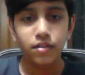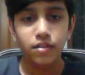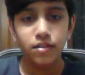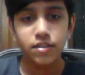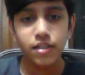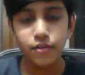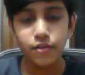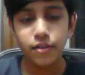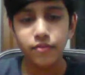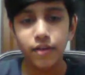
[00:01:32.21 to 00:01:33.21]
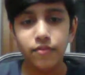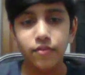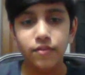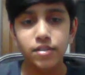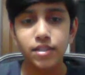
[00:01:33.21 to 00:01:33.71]
C into D5,
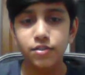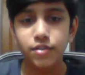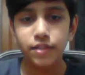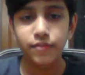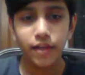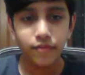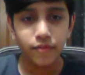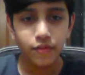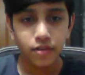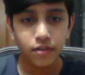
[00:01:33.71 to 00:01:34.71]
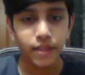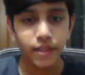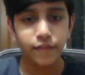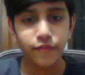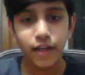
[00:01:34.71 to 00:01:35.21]
C into D5, Queen
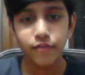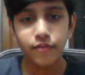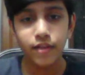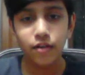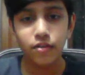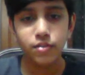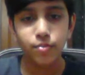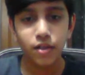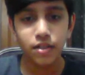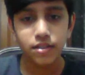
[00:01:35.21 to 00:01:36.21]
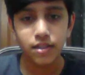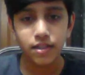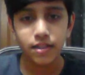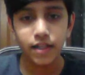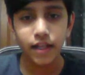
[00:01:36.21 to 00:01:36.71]
A5. Now this pawn is under
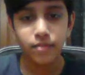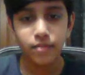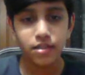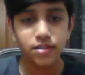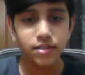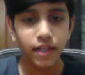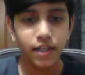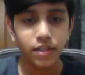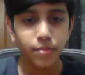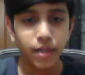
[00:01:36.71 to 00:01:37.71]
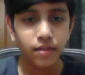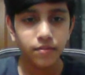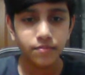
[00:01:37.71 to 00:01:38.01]
attack because this knight is pinned.